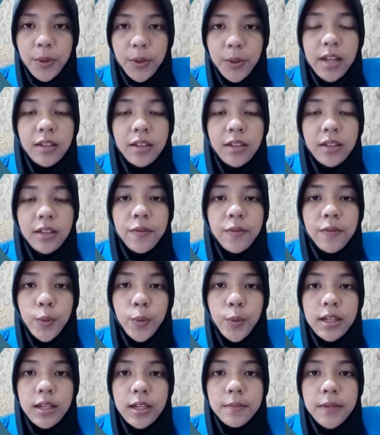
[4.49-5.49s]
Hello
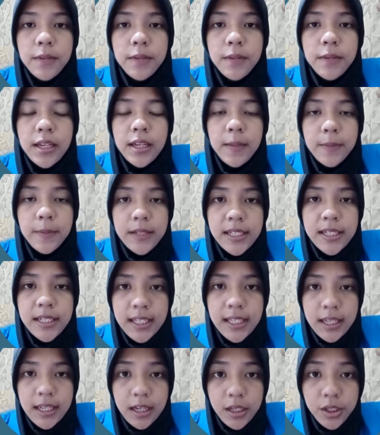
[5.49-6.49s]
everyone, my name is
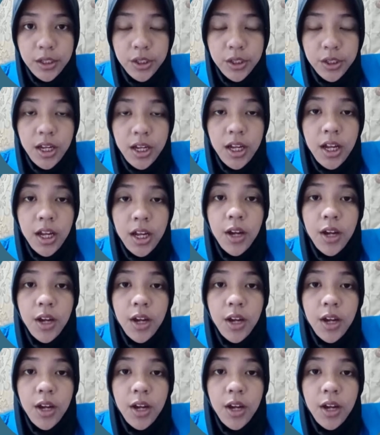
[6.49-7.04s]
Siti Khadijah